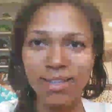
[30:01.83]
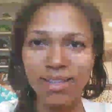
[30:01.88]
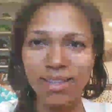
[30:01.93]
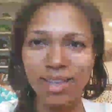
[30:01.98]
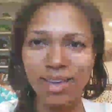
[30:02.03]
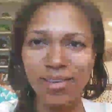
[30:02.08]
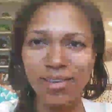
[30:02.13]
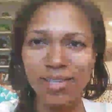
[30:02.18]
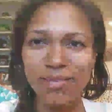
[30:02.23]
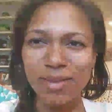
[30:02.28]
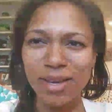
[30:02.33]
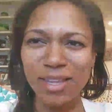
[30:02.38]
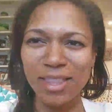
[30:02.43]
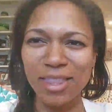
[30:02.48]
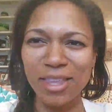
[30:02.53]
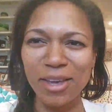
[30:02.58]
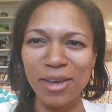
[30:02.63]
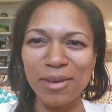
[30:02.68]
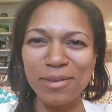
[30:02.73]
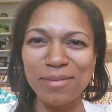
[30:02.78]
that was my
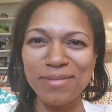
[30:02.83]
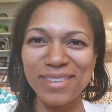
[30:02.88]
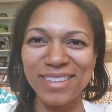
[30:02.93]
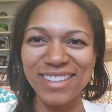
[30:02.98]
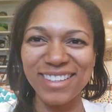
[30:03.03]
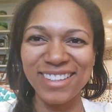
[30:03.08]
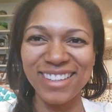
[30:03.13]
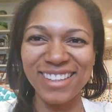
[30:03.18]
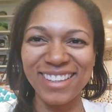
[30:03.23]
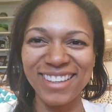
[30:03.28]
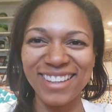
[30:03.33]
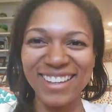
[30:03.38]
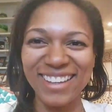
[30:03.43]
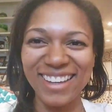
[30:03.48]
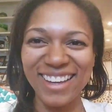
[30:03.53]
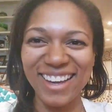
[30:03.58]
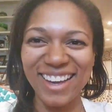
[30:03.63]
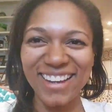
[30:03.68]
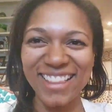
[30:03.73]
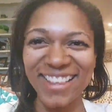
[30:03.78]
thumb.
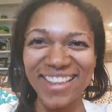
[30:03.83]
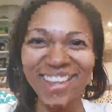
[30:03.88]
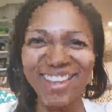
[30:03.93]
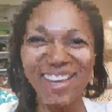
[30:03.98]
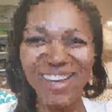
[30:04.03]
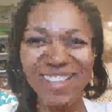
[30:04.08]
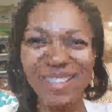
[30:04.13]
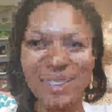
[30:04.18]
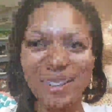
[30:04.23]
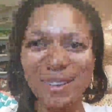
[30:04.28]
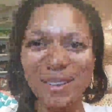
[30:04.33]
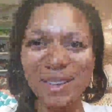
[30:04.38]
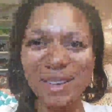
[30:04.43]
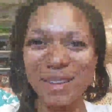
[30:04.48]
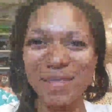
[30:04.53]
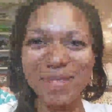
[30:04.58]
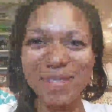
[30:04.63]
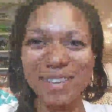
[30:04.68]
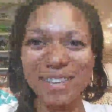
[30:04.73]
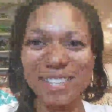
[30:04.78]
I think I
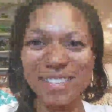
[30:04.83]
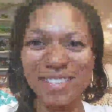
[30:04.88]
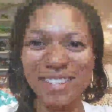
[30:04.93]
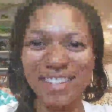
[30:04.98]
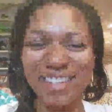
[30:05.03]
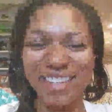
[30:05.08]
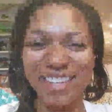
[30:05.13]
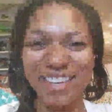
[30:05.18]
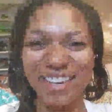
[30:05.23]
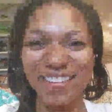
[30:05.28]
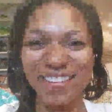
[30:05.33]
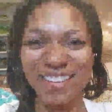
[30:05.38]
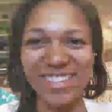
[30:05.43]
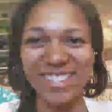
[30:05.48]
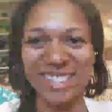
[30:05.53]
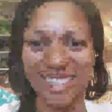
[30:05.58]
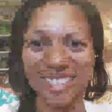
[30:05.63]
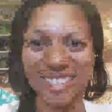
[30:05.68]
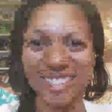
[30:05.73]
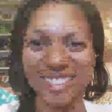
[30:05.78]
totally missed what the
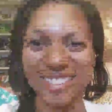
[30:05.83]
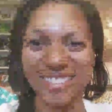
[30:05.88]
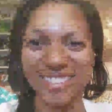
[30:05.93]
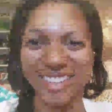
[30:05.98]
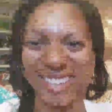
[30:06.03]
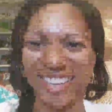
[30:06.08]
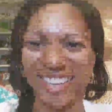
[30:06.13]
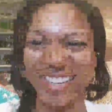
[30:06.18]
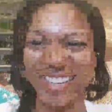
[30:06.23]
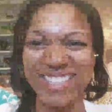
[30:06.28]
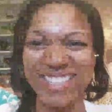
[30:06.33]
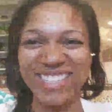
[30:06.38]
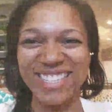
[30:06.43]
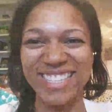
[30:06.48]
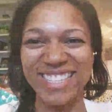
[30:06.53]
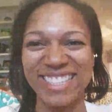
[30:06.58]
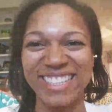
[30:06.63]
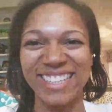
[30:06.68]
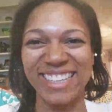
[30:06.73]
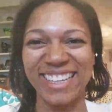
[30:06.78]
conversation was.